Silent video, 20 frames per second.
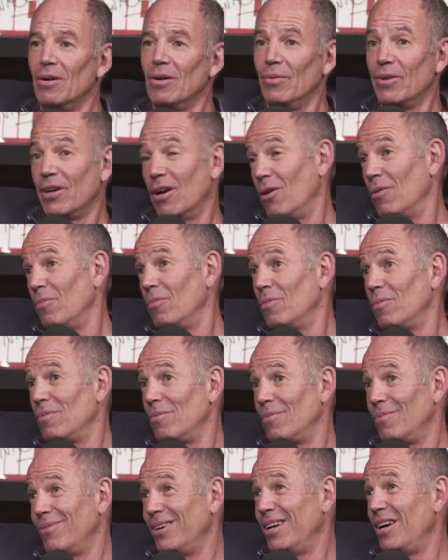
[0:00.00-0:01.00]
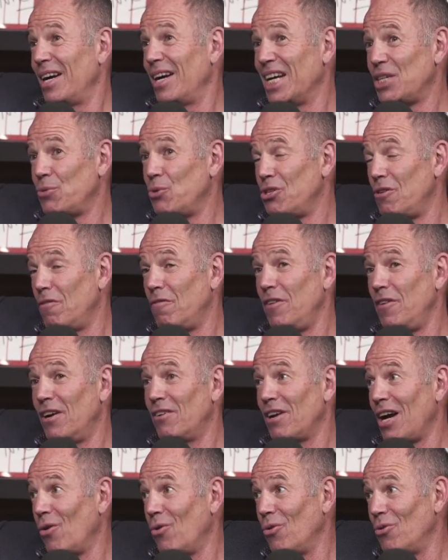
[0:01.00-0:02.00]
we go, well, I guess we should
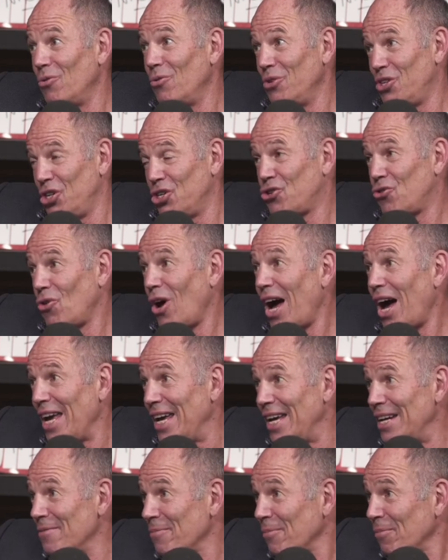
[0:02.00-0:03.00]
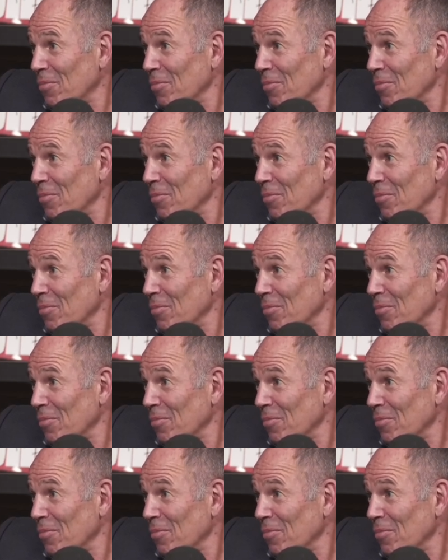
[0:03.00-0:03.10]
figure it out. We should try it.